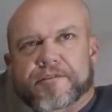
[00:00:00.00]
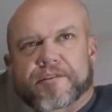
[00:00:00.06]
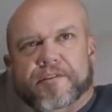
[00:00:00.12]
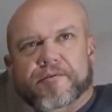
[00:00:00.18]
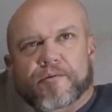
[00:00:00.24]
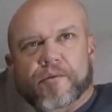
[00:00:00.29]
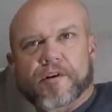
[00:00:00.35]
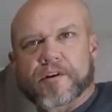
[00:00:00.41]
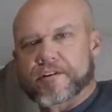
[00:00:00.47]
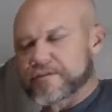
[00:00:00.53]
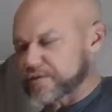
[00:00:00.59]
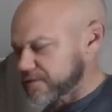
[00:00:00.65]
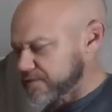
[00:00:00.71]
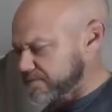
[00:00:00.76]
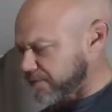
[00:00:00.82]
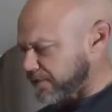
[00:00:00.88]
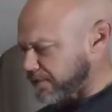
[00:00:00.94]
didn't want to
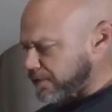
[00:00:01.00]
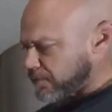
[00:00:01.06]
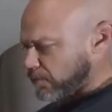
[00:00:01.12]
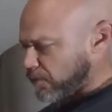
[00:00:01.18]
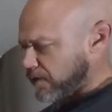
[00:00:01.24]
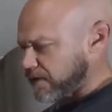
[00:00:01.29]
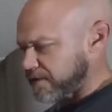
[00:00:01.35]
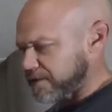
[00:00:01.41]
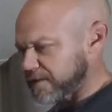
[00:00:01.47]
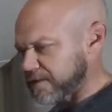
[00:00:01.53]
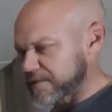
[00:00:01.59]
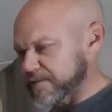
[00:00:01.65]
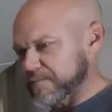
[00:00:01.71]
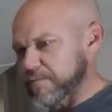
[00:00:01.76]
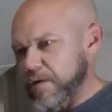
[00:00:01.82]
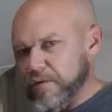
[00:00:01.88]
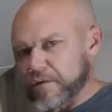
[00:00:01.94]
just thumb around here and you
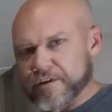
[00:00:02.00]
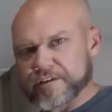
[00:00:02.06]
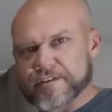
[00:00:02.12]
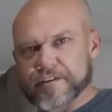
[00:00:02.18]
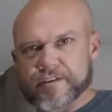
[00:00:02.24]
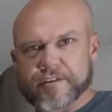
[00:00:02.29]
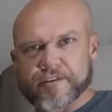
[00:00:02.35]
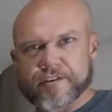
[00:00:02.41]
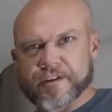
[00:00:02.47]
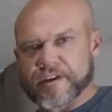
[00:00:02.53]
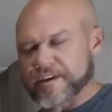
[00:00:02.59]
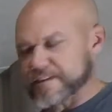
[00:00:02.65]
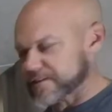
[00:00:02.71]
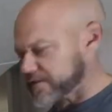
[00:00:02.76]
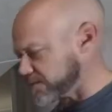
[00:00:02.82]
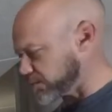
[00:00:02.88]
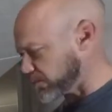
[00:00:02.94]
broke it and you couldn't get
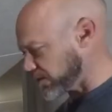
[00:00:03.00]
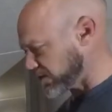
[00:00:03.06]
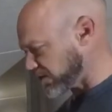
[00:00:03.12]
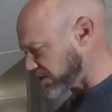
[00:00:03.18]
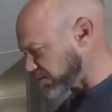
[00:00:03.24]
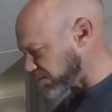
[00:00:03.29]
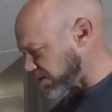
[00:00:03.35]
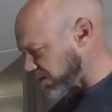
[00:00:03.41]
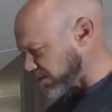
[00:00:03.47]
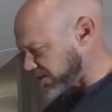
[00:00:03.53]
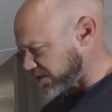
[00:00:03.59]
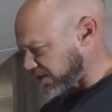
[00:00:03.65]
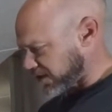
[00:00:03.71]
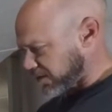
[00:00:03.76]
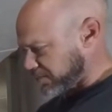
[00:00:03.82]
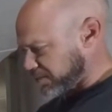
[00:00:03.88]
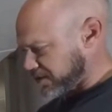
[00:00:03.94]
somewhere, you could probably
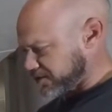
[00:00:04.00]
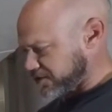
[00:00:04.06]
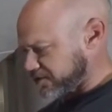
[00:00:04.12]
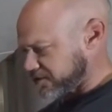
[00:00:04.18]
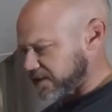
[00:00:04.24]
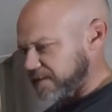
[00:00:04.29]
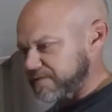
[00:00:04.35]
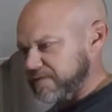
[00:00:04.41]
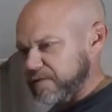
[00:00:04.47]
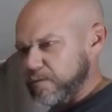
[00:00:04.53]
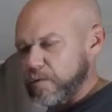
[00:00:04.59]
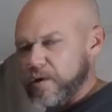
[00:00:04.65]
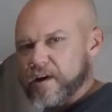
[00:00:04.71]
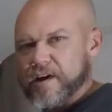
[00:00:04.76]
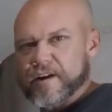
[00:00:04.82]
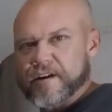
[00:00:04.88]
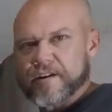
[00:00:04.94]
take a piece of safety
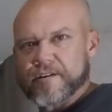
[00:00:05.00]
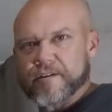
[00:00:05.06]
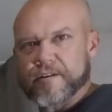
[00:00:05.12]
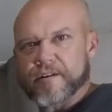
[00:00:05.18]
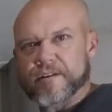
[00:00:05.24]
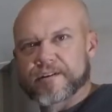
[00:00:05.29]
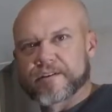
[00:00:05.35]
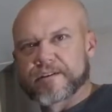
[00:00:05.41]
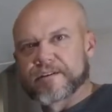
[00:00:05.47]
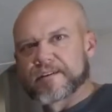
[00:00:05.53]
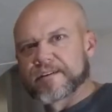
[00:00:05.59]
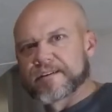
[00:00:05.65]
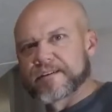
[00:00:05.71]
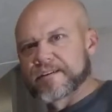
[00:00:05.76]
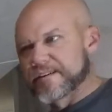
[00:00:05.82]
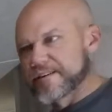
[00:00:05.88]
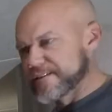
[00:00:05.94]
wire or
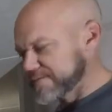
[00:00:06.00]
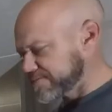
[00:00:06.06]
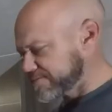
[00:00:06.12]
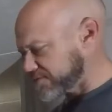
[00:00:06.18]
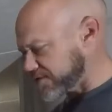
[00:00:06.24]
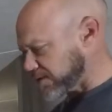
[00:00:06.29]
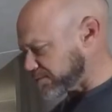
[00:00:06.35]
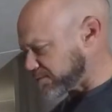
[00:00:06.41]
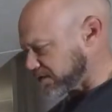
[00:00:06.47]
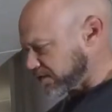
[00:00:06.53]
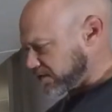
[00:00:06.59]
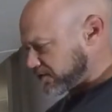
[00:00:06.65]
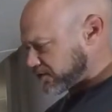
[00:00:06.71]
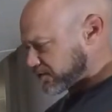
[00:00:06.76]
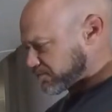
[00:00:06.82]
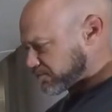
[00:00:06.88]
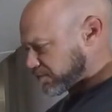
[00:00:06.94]
something and
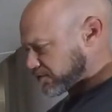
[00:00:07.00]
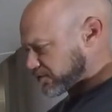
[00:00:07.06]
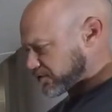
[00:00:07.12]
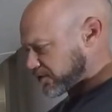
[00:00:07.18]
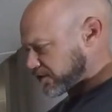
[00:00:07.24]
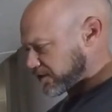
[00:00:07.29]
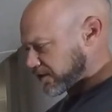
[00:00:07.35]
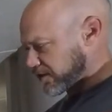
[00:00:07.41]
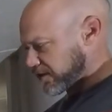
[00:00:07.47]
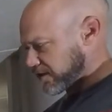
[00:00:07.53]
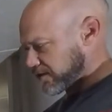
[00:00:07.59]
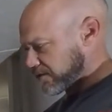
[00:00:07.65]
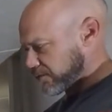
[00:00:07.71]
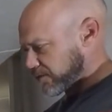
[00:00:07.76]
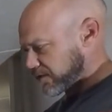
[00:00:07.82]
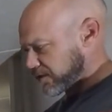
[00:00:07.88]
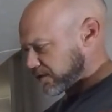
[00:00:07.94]
just push it in there to
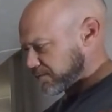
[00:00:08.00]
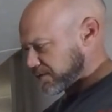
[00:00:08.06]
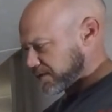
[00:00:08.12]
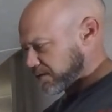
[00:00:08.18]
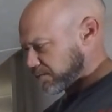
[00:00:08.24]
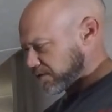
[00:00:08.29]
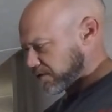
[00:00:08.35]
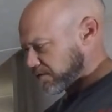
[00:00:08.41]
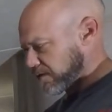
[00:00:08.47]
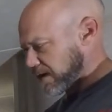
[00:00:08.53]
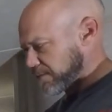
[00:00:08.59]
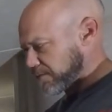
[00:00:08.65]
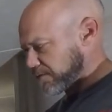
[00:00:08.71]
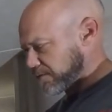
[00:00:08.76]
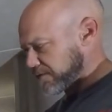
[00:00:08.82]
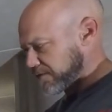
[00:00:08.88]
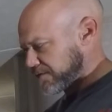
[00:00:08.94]
where you'd be able to grab it
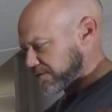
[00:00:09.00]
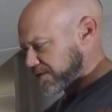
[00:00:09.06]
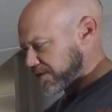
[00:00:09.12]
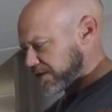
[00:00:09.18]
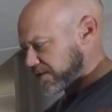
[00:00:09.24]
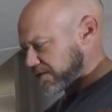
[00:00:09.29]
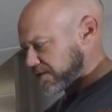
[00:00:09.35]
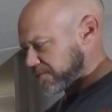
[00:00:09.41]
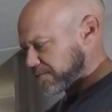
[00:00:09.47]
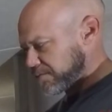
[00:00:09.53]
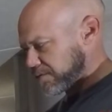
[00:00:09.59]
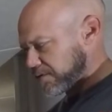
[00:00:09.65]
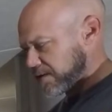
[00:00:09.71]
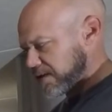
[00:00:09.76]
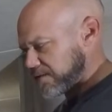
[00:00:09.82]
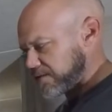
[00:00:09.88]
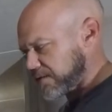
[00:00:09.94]
with your finger and
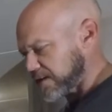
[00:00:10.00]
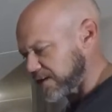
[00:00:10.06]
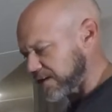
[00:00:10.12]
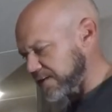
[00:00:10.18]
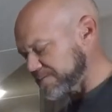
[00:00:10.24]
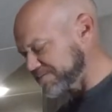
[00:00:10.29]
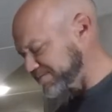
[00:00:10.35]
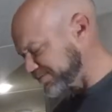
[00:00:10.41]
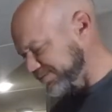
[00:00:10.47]
pull out on it.